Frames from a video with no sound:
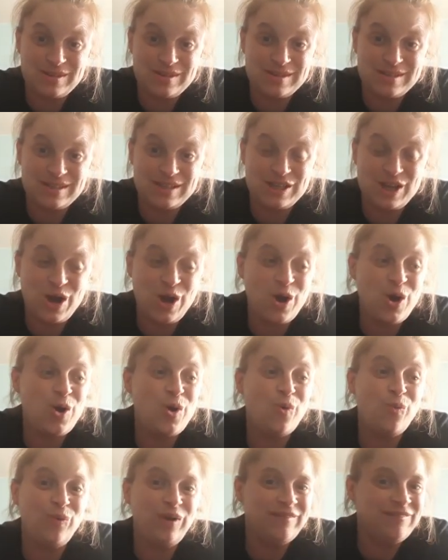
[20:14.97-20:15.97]

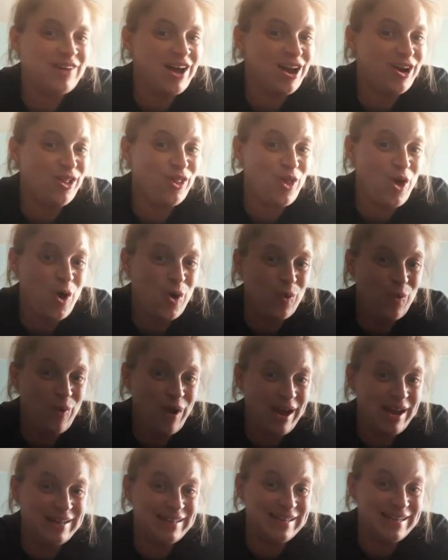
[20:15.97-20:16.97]
So we've got a long
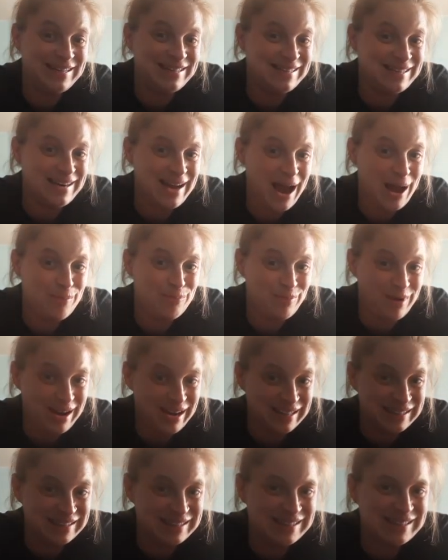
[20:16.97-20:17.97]
way to get to 9
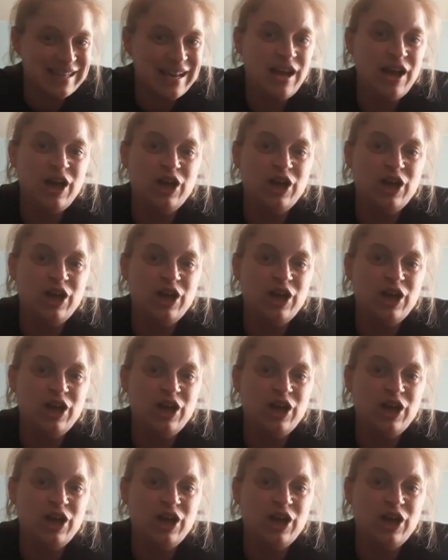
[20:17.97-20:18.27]
months.